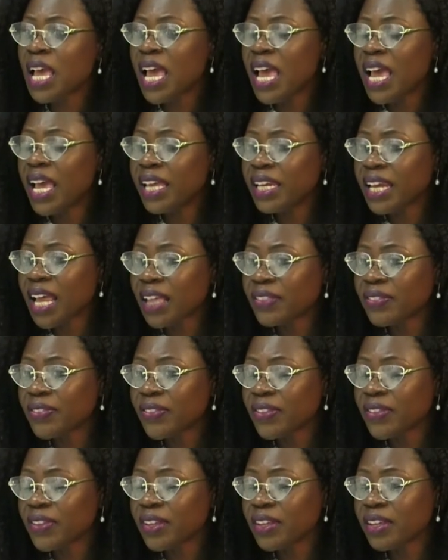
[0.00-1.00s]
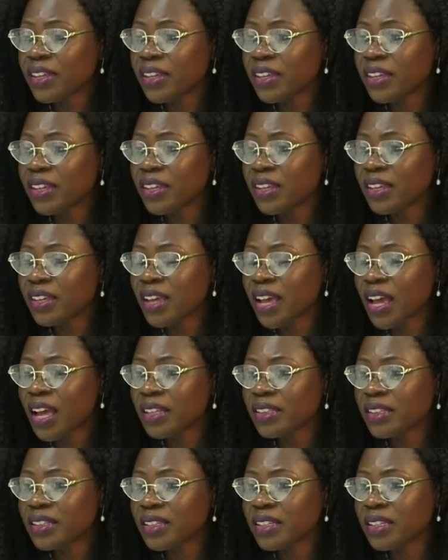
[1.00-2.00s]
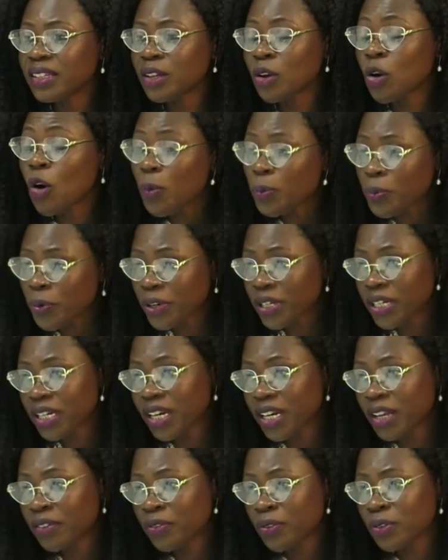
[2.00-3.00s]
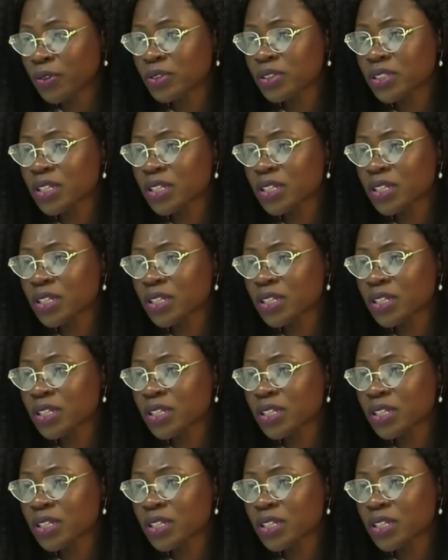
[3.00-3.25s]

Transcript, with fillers: and at the, at the corporate level.